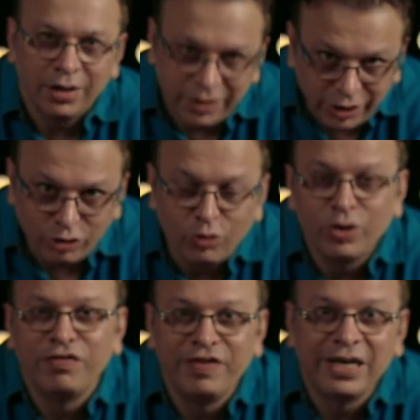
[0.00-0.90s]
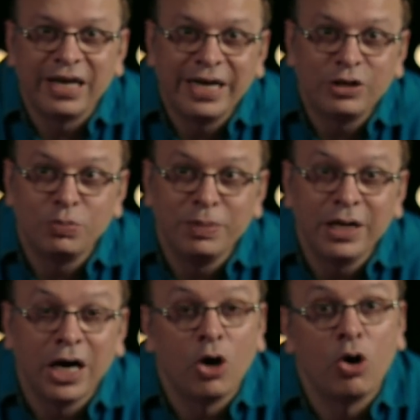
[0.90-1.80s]
Now you know what it felt like to
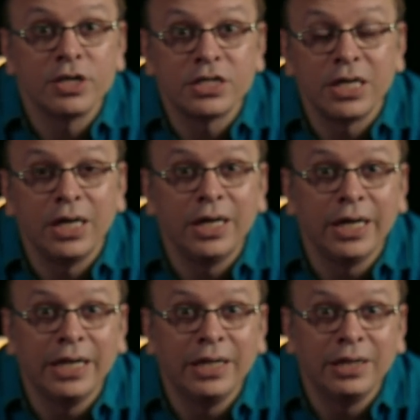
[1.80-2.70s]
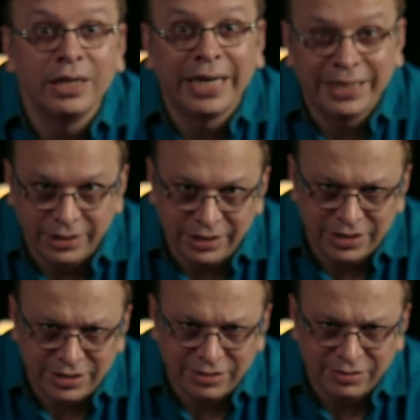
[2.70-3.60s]
be a hostler in the
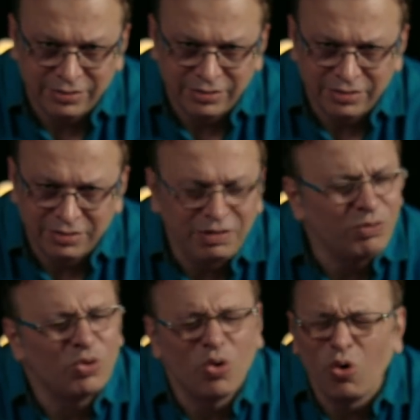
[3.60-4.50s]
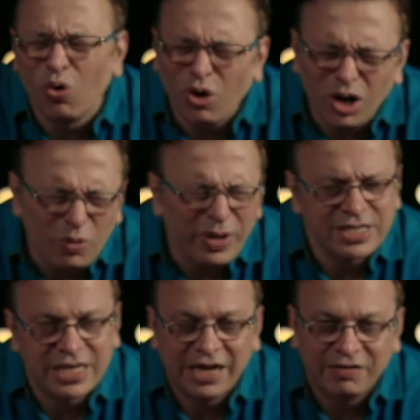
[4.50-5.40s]
90s. We would
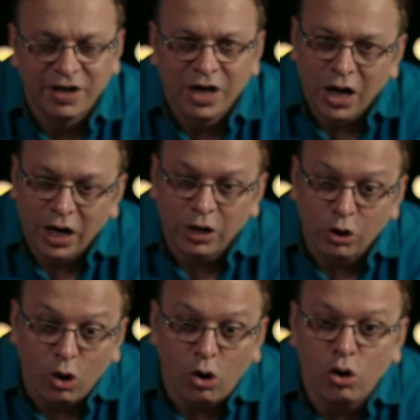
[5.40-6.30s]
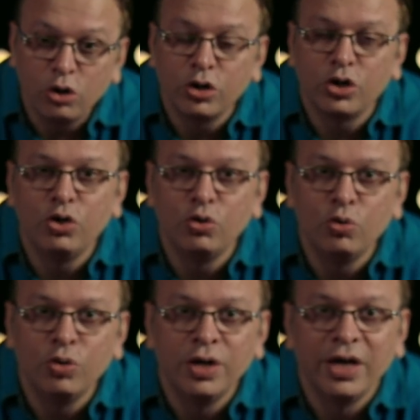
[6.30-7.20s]
always have a long
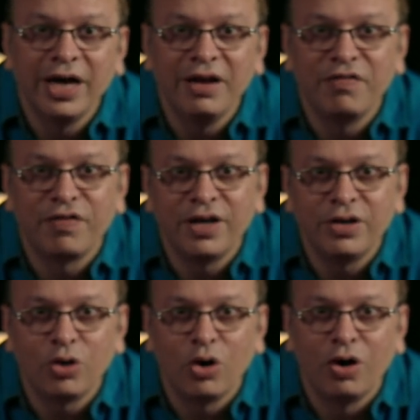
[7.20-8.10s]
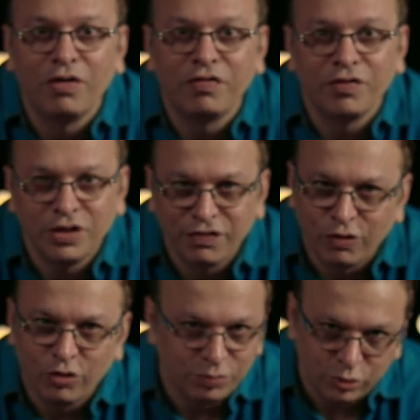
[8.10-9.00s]
queue in front of the
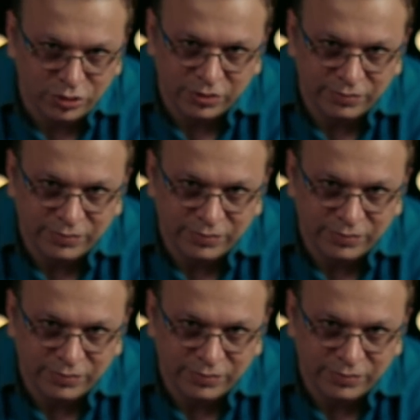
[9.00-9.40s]
phone booth.